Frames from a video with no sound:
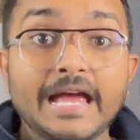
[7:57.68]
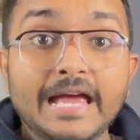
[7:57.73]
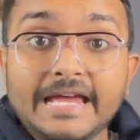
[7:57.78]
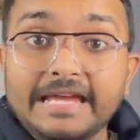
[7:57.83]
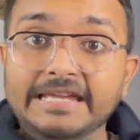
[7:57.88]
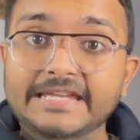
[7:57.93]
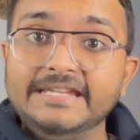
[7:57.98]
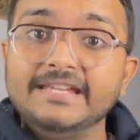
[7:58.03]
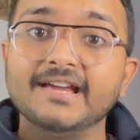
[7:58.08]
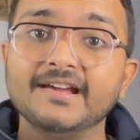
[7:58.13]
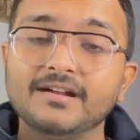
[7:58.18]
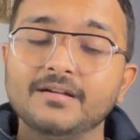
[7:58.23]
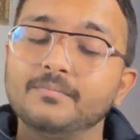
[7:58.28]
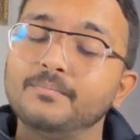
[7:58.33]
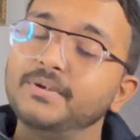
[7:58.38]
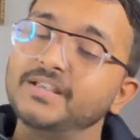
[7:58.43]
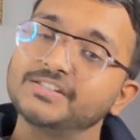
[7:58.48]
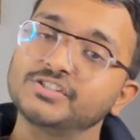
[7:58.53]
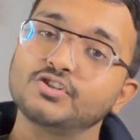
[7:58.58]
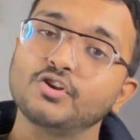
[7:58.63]
Here,
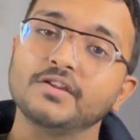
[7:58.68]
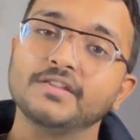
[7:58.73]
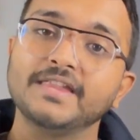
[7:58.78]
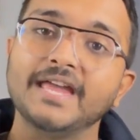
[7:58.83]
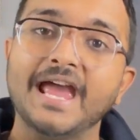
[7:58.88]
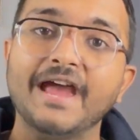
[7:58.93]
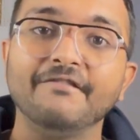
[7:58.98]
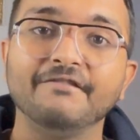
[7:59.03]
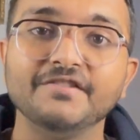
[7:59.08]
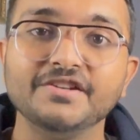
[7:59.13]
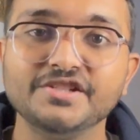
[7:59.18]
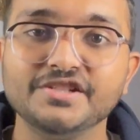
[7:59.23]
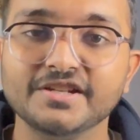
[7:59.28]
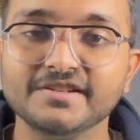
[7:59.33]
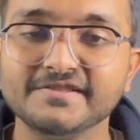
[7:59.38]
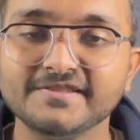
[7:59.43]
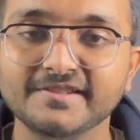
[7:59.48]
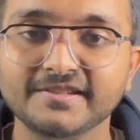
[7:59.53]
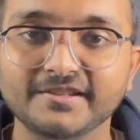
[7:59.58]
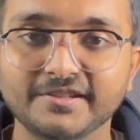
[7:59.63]
based on the
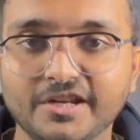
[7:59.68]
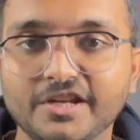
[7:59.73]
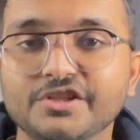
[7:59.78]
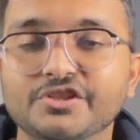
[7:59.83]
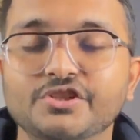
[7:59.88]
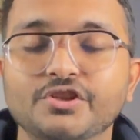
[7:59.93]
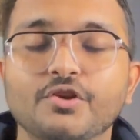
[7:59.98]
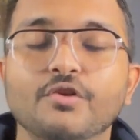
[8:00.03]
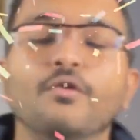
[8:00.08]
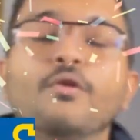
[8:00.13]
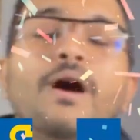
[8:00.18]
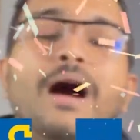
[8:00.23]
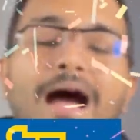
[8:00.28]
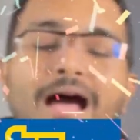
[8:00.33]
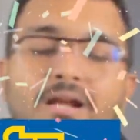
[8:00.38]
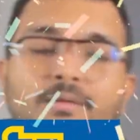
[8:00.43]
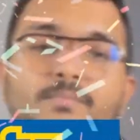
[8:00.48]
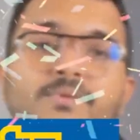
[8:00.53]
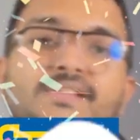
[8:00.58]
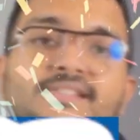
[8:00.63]
efficiency ratio,
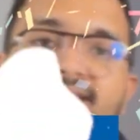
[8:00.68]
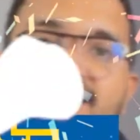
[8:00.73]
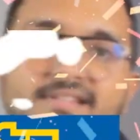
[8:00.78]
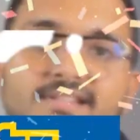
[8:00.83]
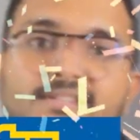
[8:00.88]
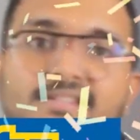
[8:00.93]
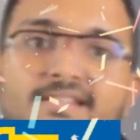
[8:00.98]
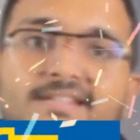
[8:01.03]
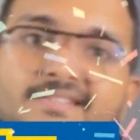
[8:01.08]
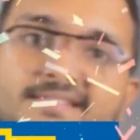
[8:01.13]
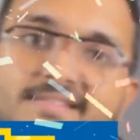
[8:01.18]
RBC is